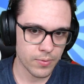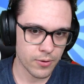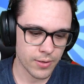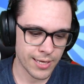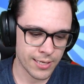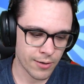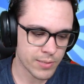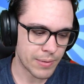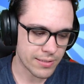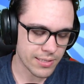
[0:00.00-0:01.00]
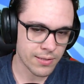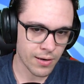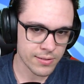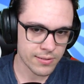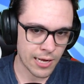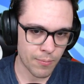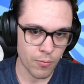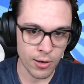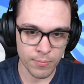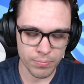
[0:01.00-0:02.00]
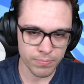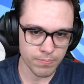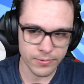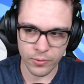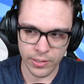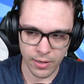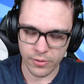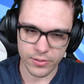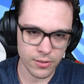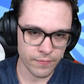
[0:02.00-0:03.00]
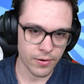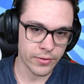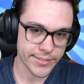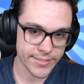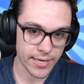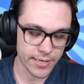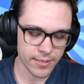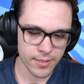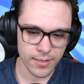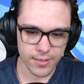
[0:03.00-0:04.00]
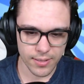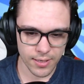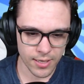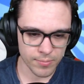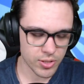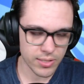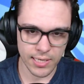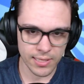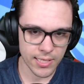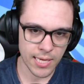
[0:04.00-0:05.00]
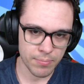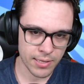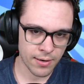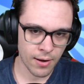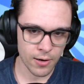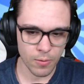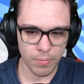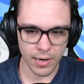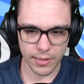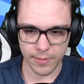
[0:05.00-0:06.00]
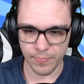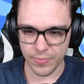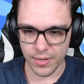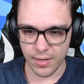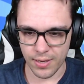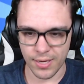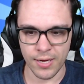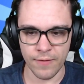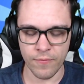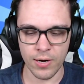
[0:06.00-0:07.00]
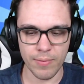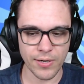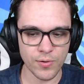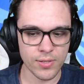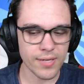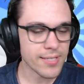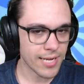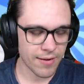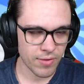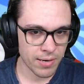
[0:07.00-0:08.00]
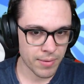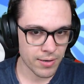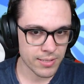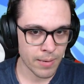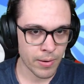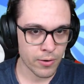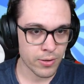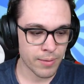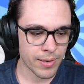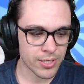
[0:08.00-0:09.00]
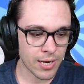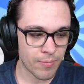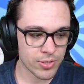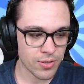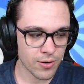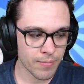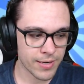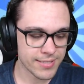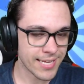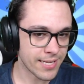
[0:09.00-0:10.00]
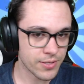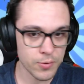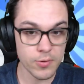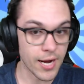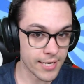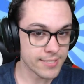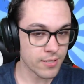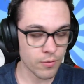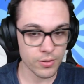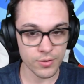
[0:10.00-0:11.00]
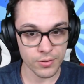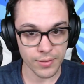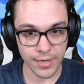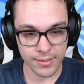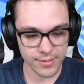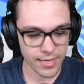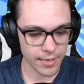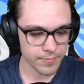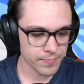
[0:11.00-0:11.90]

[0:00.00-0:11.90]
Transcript: Okay, that was basically non-stop while I'm doing other stuff on the side. Just letting the game play on autopilot. For anybody who doesn't have that amount of time, I can only imagine how much longer it might take you guys in order to do that instead.